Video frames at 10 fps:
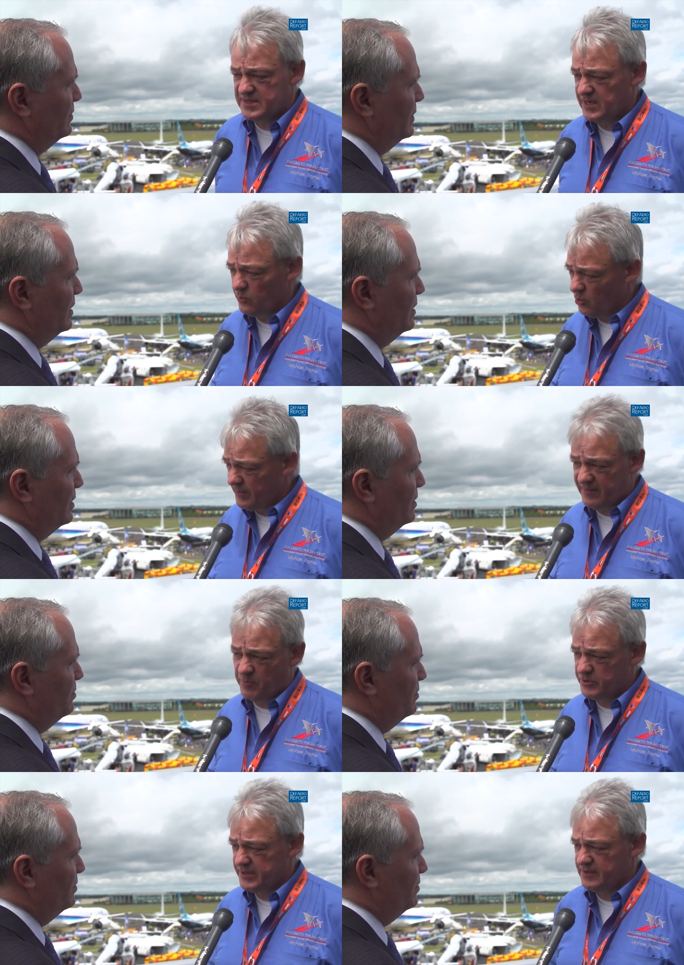Speaker 1: it'll tell you all about the
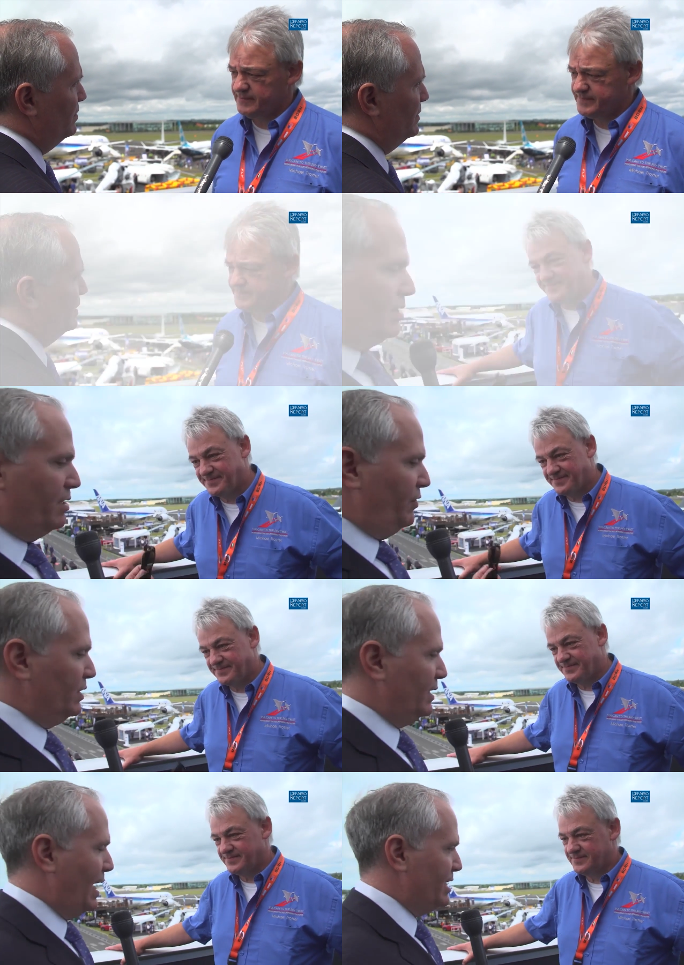project. The
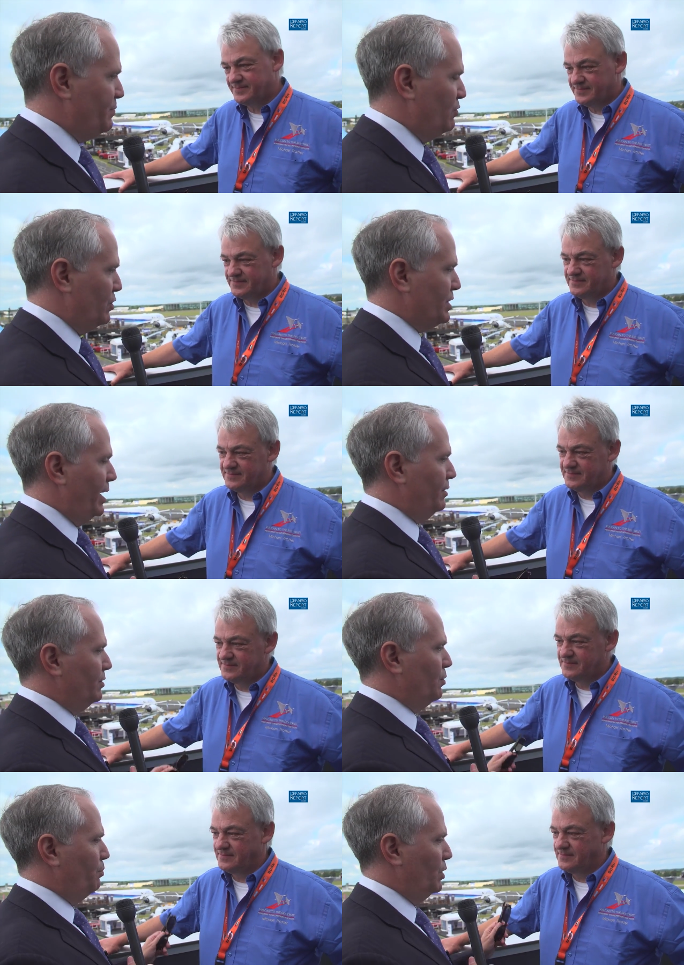Vulcan has been
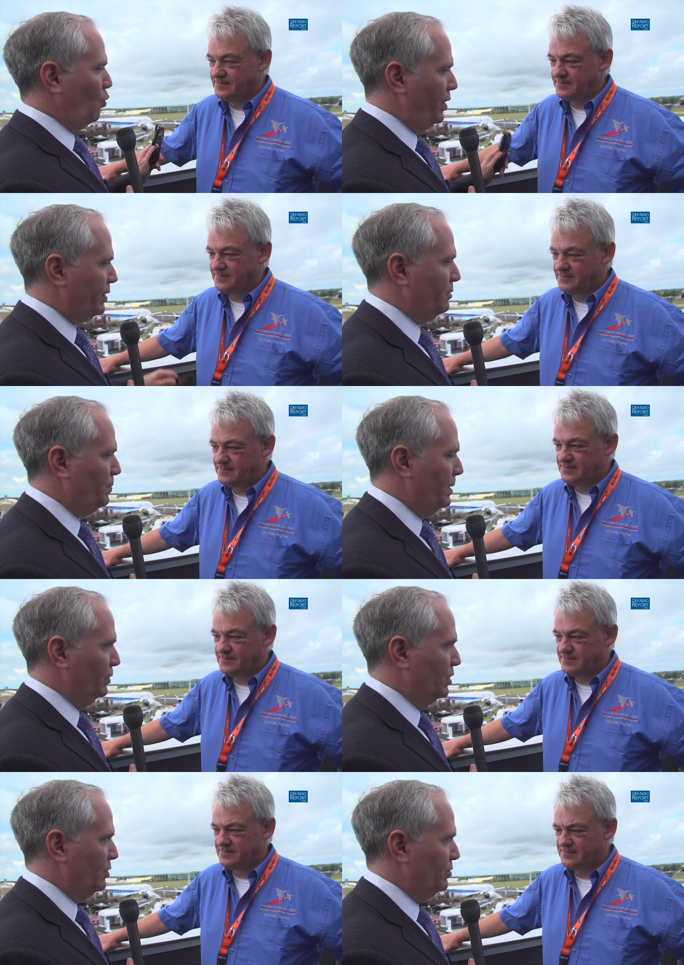retired, but where can
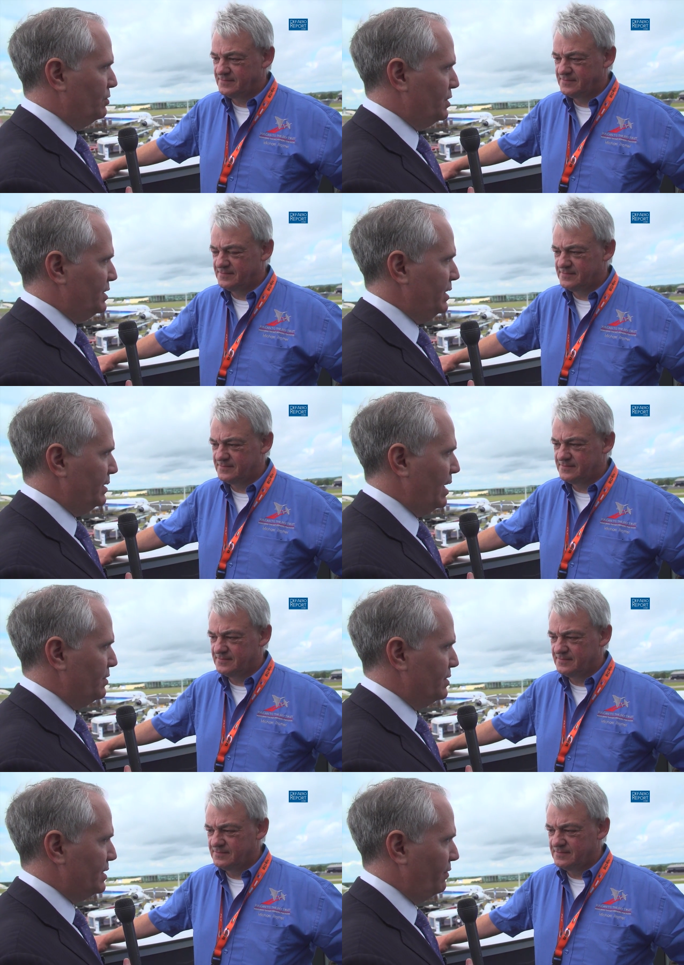people go to see it now
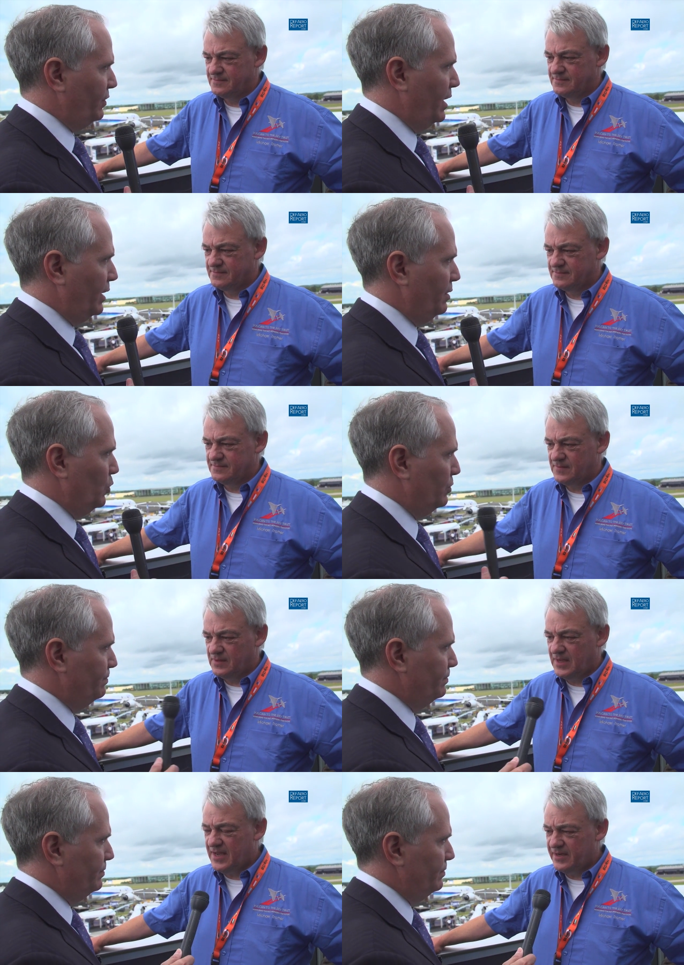that it's not flying anymore?
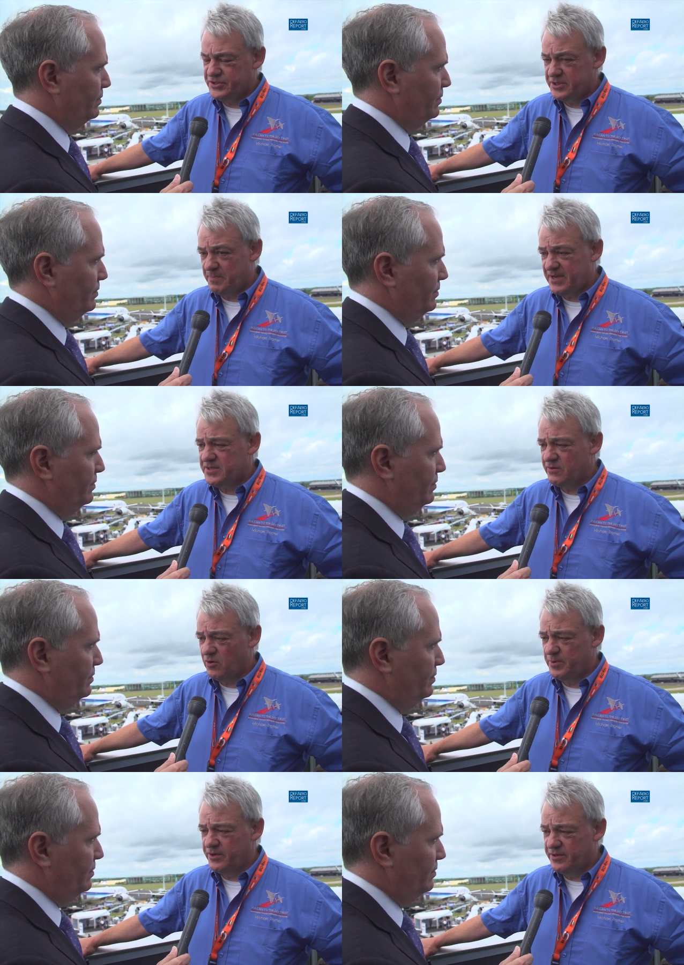
Speaker 2: Yeah, she's based at
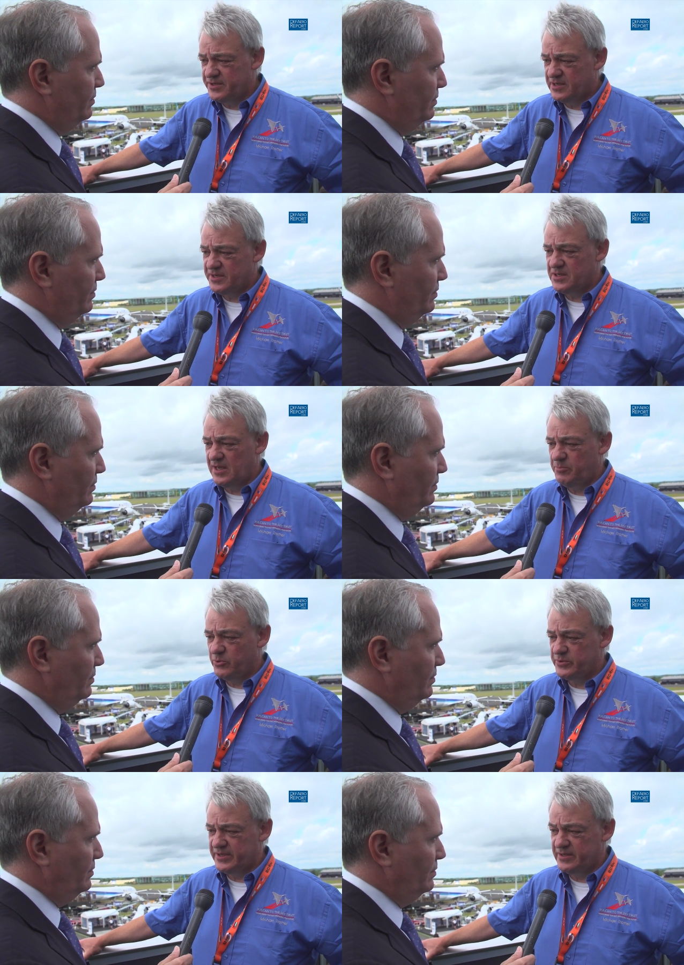Robin Hood International
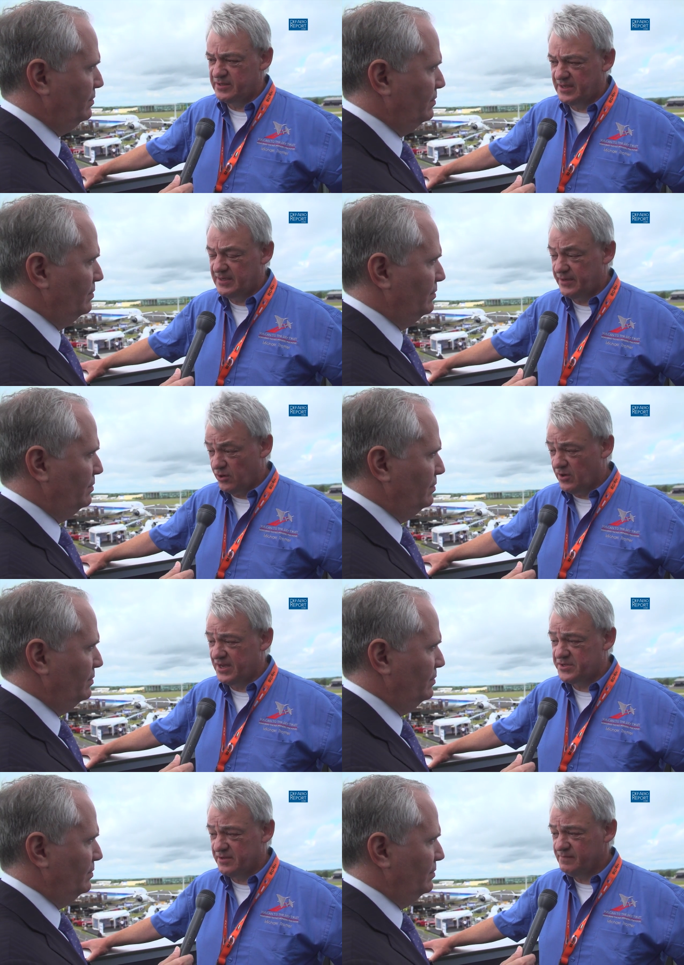Airport in, uh, in
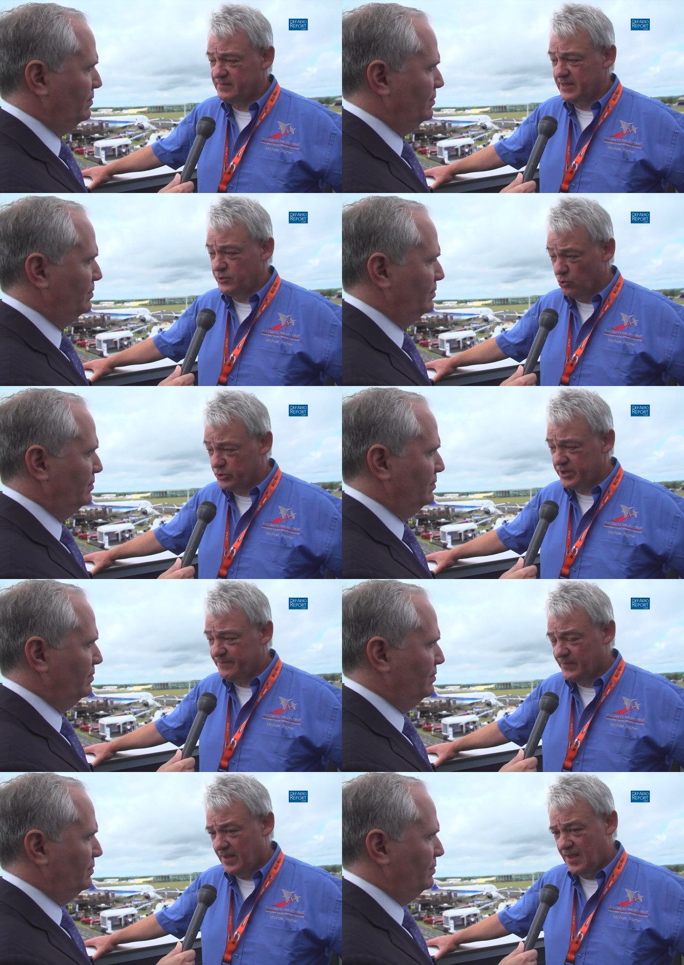Doncaster, in Yorkshire.
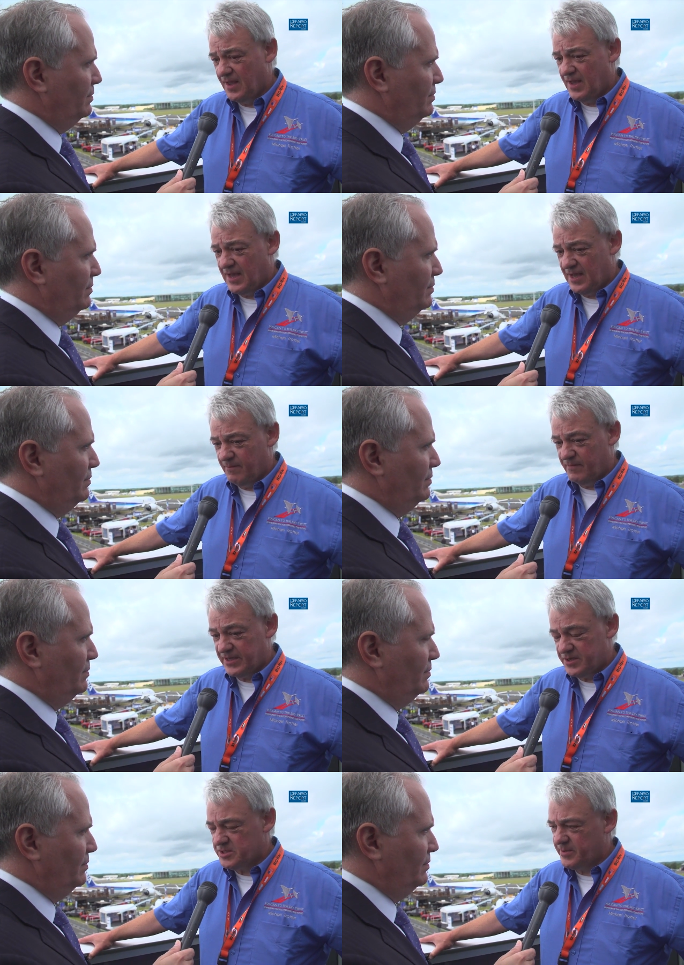Um,
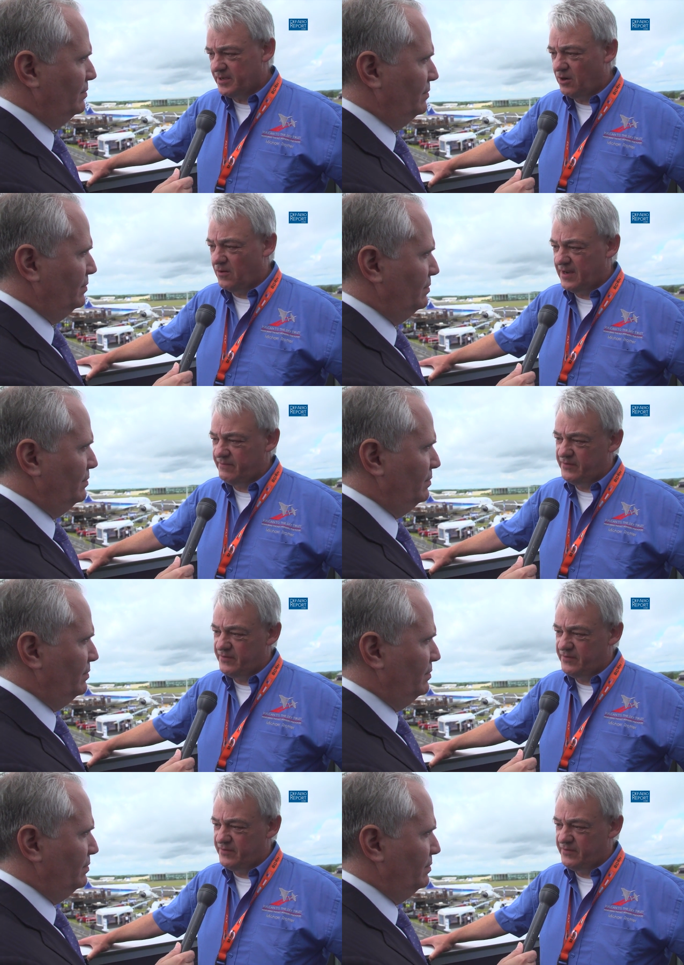it used to be RAF